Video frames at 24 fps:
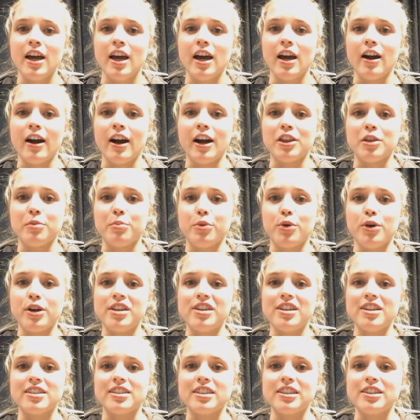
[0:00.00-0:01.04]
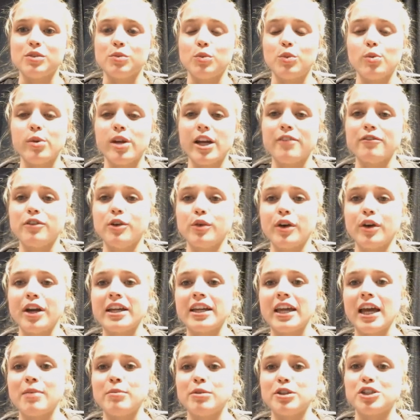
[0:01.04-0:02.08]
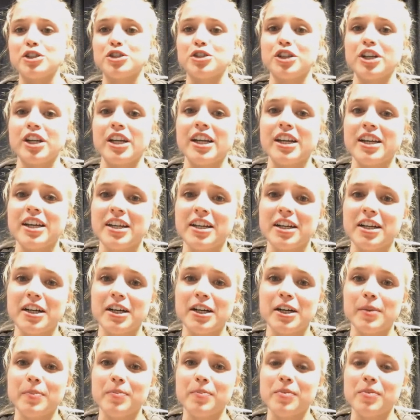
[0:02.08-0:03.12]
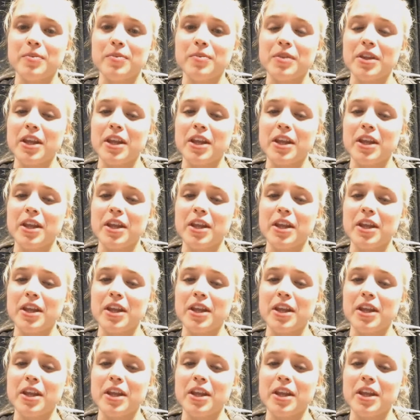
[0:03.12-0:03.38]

are at the point in the season where we have great chemistry and